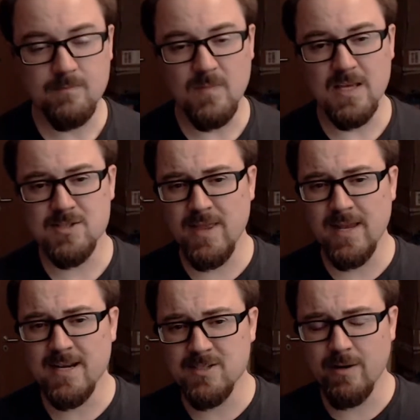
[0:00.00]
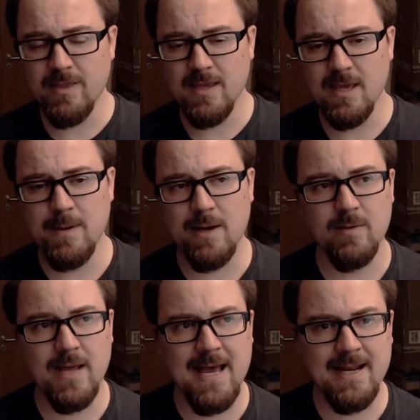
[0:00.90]
So then I started thinking about
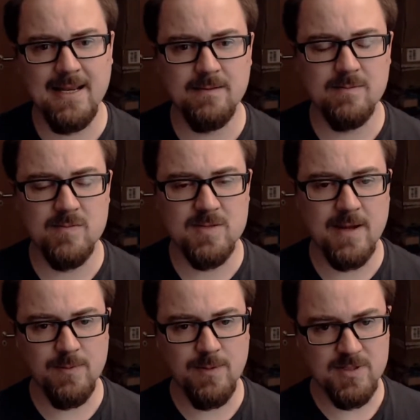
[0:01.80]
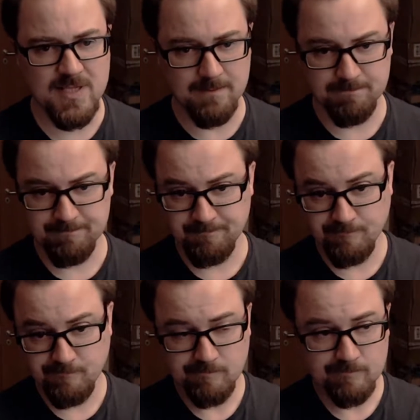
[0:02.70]
adding some attributes in,
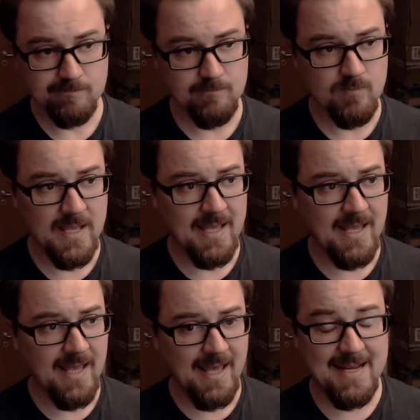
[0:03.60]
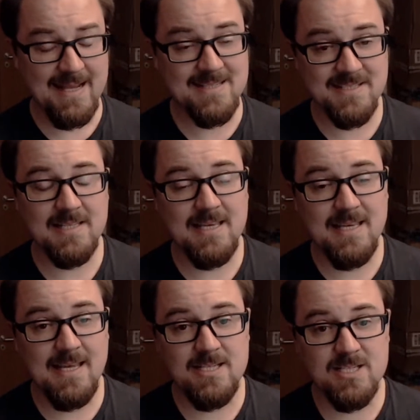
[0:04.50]
and instantly
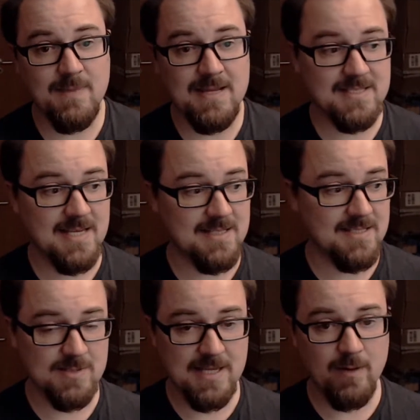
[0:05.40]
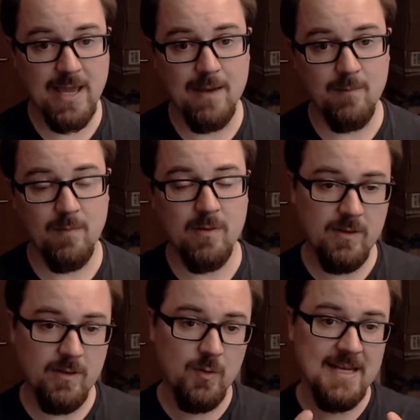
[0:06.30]
it just made sense. It was like, okay,
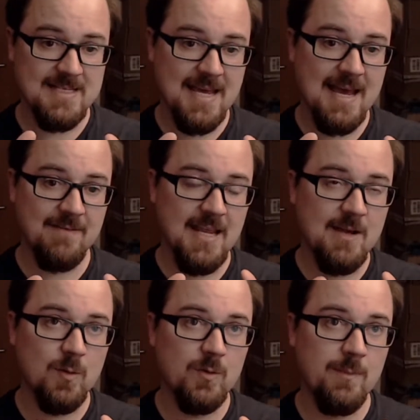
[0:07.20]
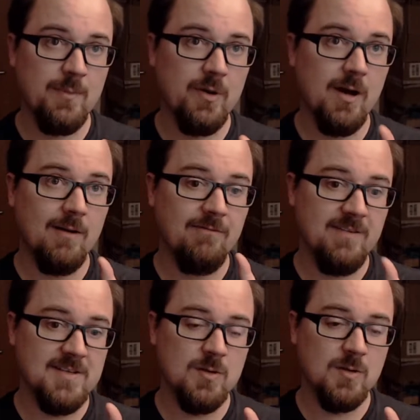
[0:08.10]
you need to have an equal number of
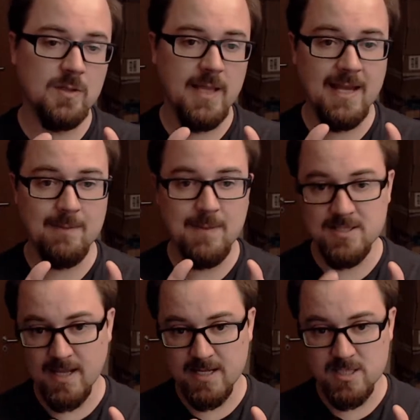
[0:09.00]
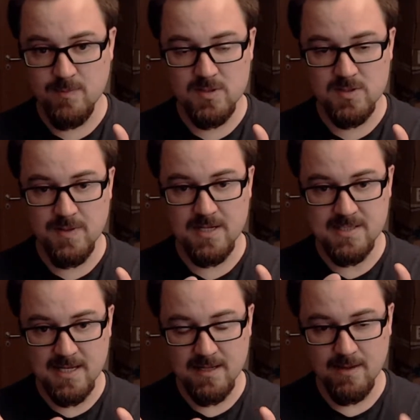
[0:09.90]
physical and mental attributes, because
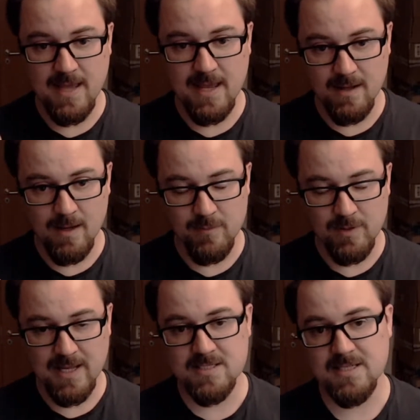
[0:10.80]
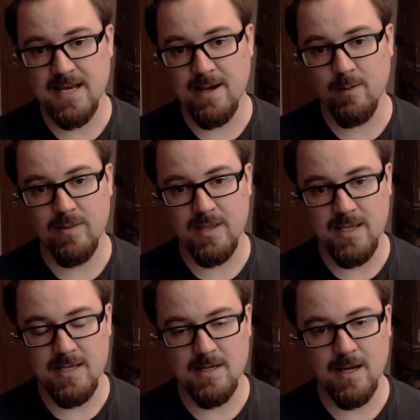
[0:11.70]
that relates to how
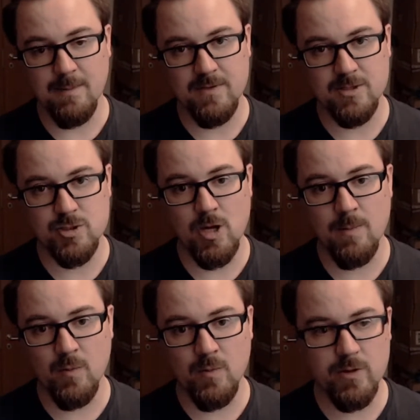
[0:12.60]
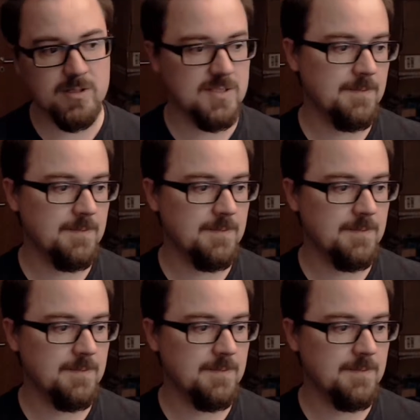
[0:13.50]
the trauma works.